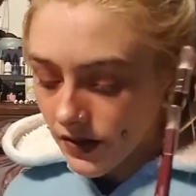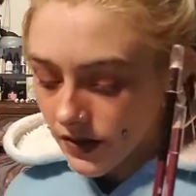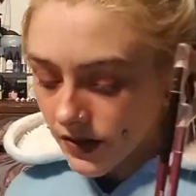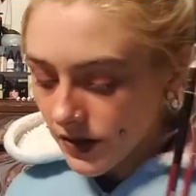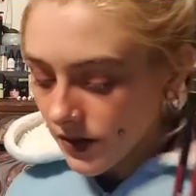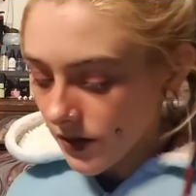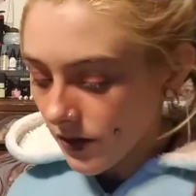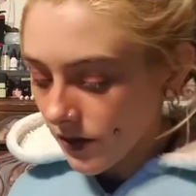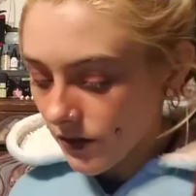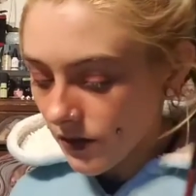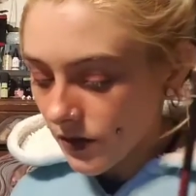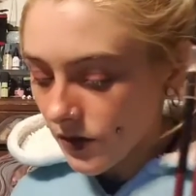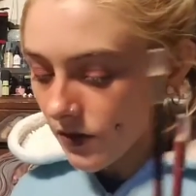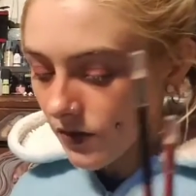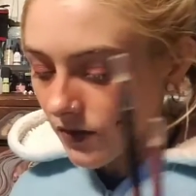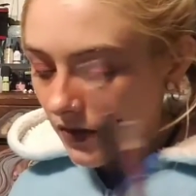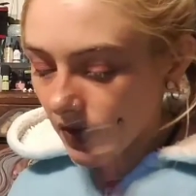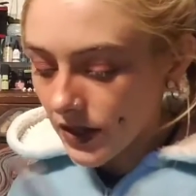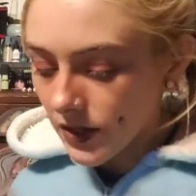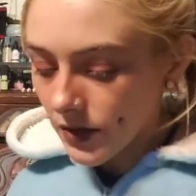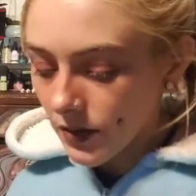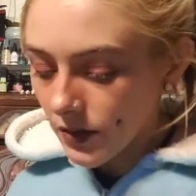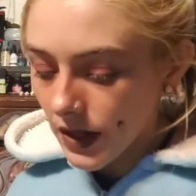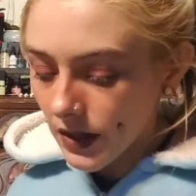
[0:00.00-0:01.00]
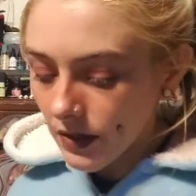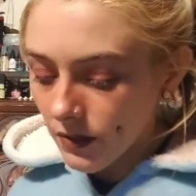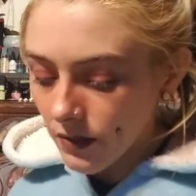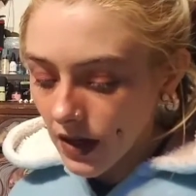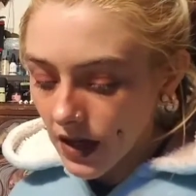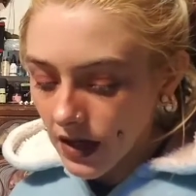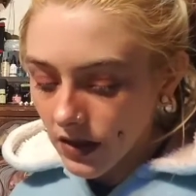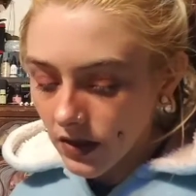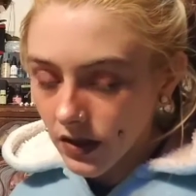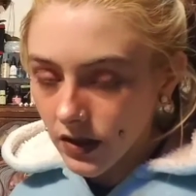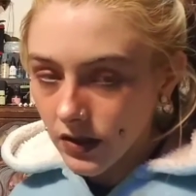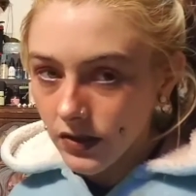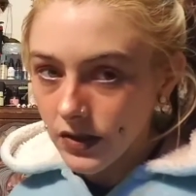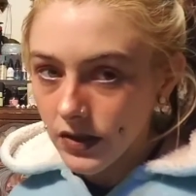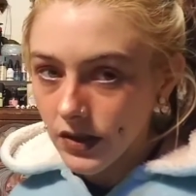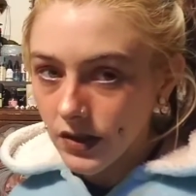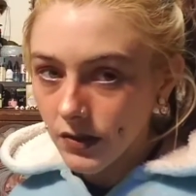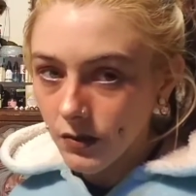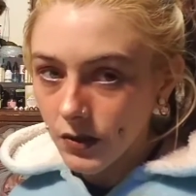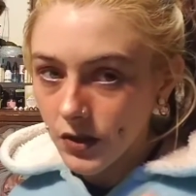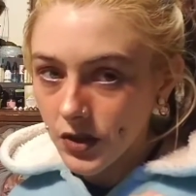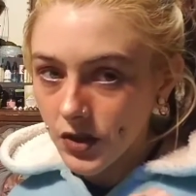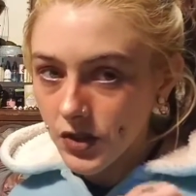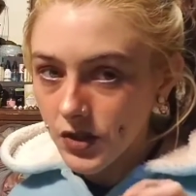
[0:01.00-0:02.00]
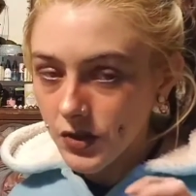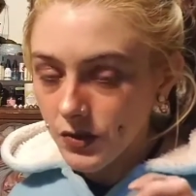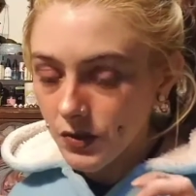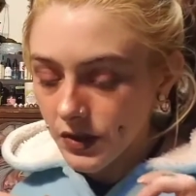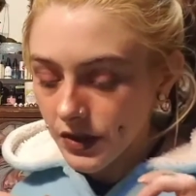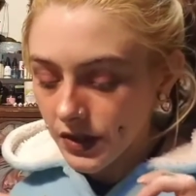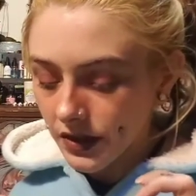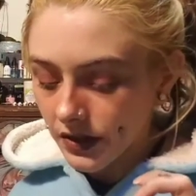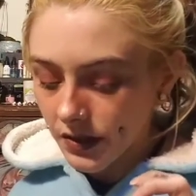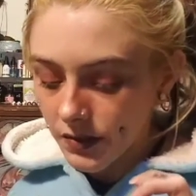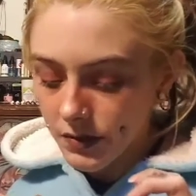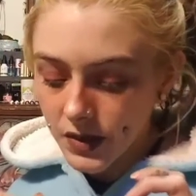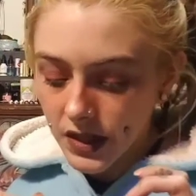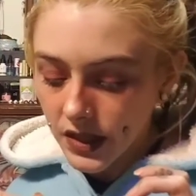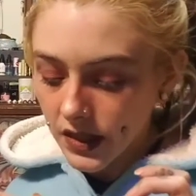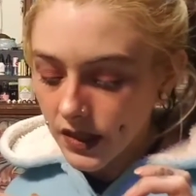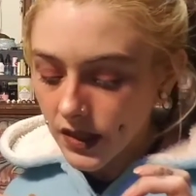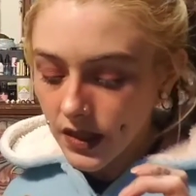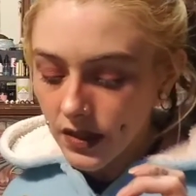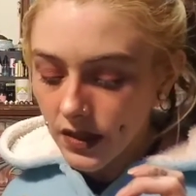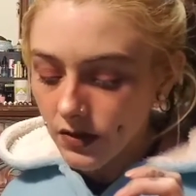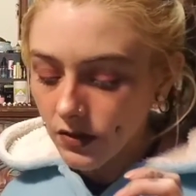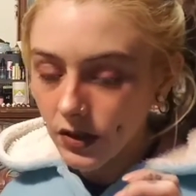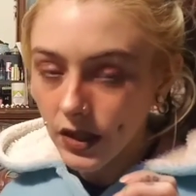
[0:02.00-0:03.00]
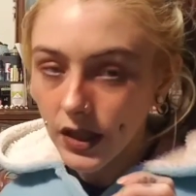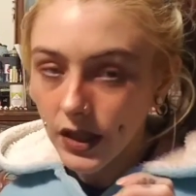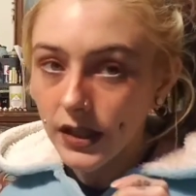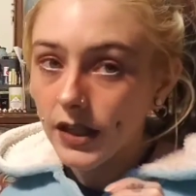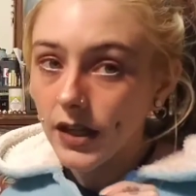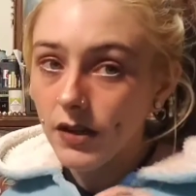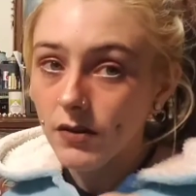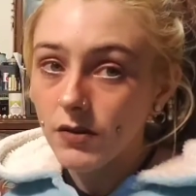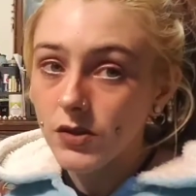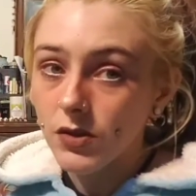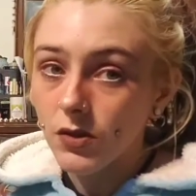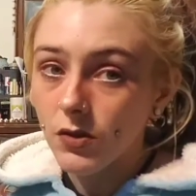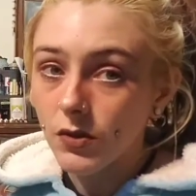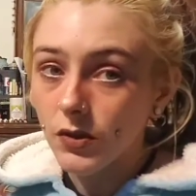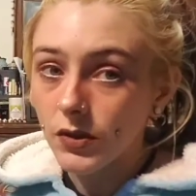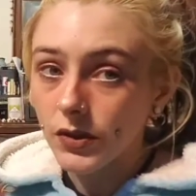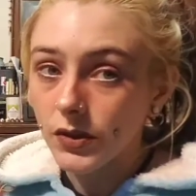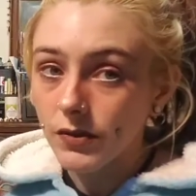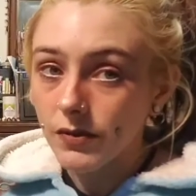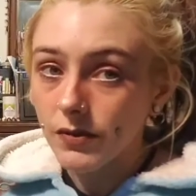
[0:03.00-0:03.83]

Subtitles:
So if you can find a Wet n Wild color that works with the lipstick that you like, I would totally